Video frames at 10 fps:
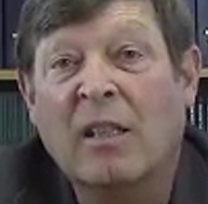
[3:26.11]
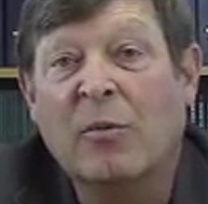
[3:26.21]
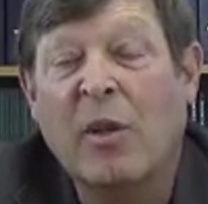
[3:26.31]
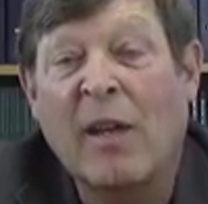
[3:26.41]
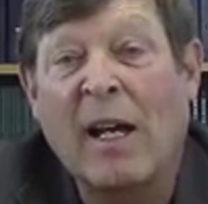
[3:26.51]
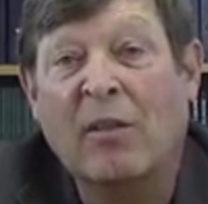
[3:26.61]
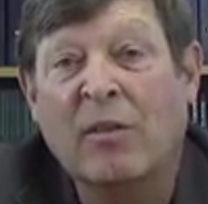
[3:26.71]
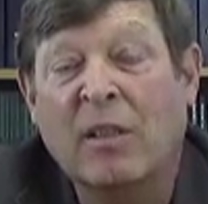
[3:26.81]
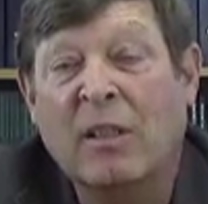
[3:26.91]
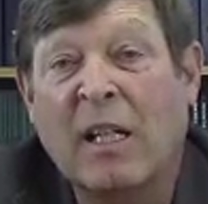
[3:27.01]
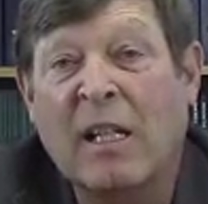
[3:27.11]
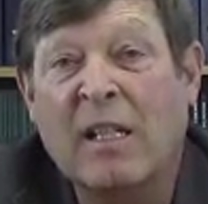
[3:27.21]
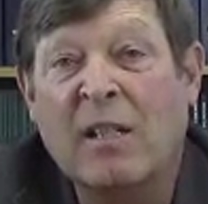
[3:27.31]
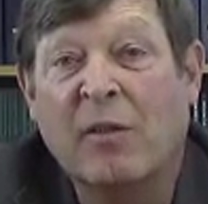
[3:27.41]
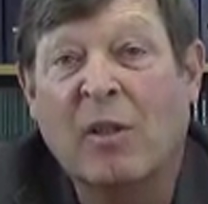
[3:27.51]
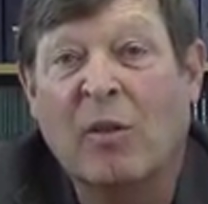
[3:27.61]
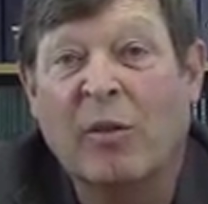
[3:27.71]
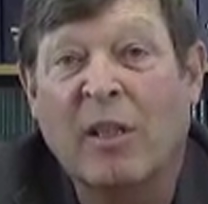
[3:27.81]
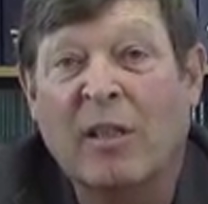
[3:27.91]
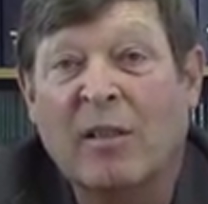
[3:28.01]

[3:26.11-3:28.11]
without any difficulty.